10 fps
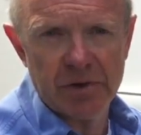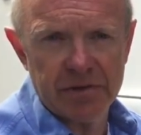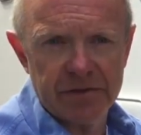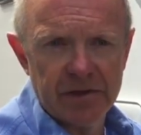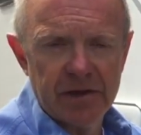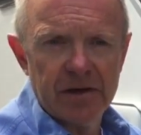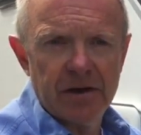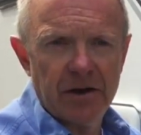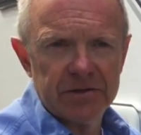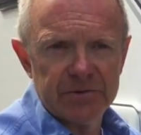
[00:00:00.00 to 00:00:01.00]
with
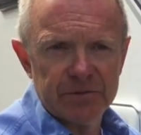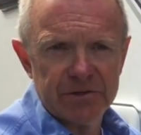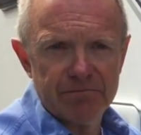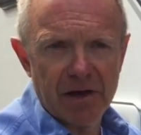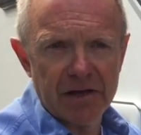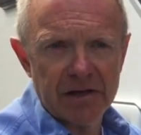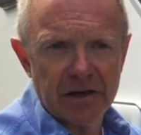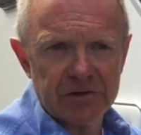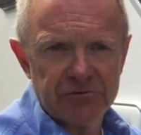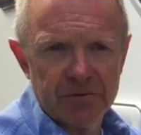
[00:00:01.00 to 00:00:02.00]
items that
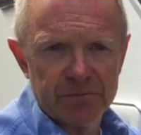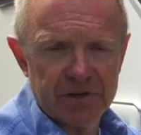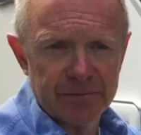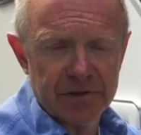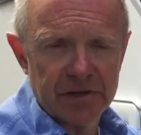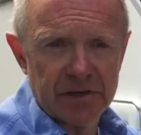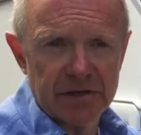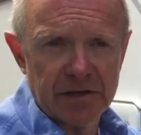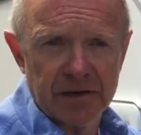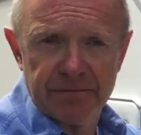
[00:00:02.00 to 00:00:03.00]
may trip some of
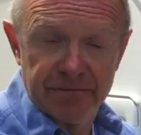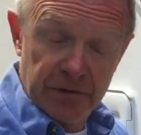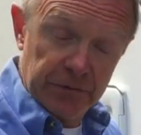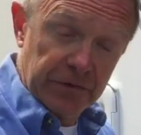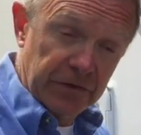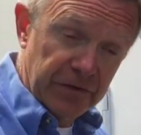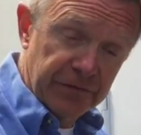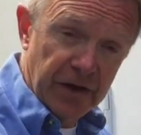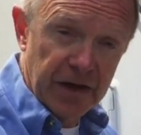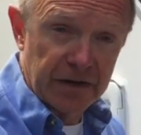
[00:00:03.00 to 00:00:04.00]
the fuses in the
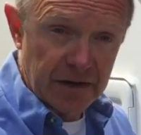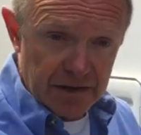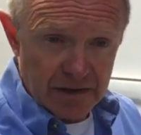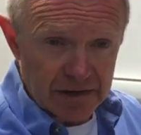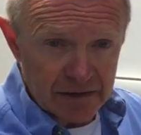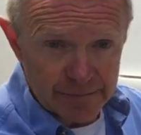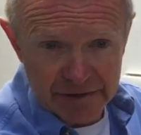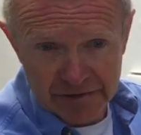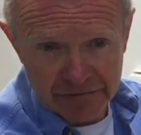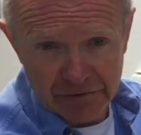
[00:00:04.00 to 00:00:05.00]
van a little
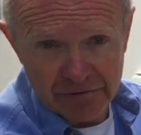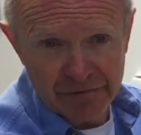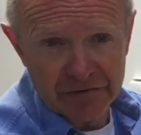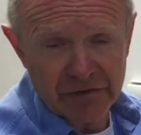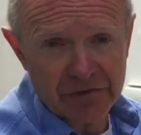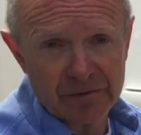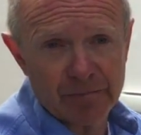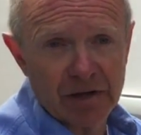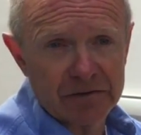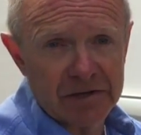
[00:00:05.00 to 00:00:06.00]
bit easier if there's nothing
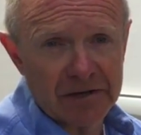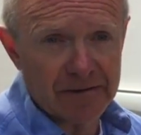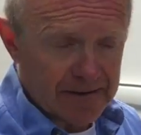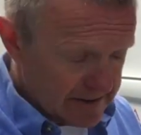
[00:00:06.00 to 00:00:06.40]
plugged in.